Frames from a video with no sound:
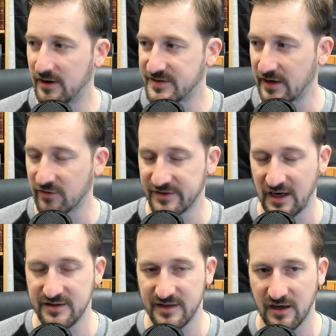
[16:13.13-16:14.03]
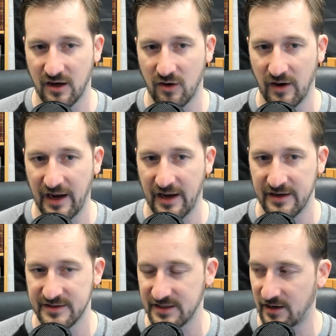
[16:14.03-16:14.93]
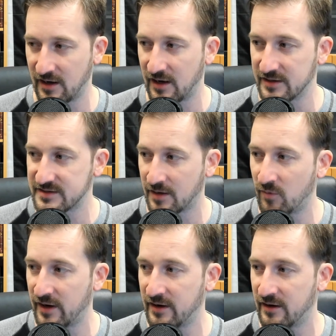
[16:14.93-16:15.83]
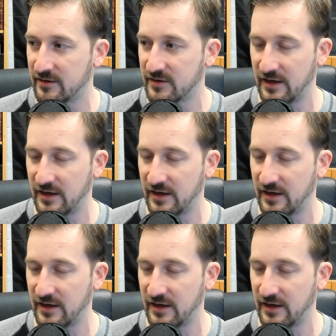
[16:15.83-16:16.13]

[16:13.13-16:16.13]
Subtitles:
several days ago, and someone